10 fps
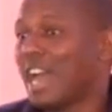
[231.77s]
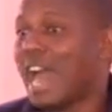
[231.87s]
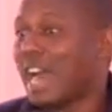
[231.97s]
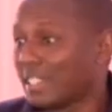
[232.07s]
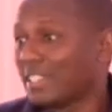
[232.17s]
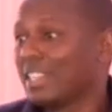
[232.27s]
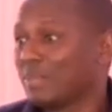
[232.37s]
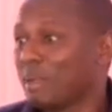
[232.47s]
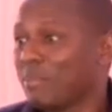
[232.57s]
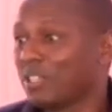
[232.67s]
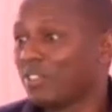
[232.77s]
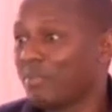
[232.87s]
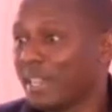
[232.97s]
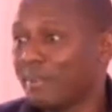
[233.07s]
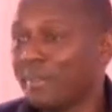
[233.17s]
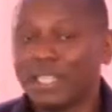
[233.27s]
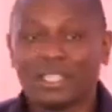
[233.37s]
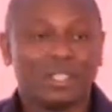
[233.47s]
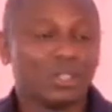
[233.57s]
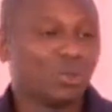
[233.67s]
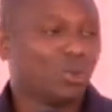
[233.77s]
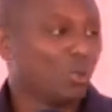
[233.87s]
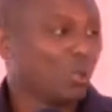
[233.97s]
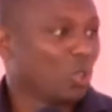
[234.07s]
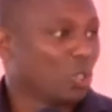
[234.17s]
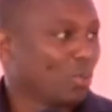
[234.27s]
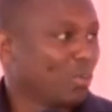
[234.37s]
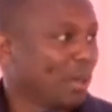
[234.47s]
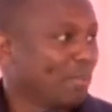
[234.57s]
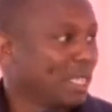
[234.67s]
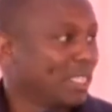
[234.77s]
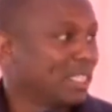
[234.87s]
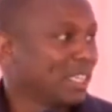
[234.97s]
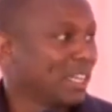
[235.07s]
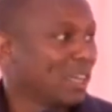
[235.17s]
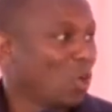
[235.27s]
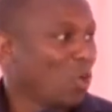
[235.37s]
us as members of parliament to also be a bit uh,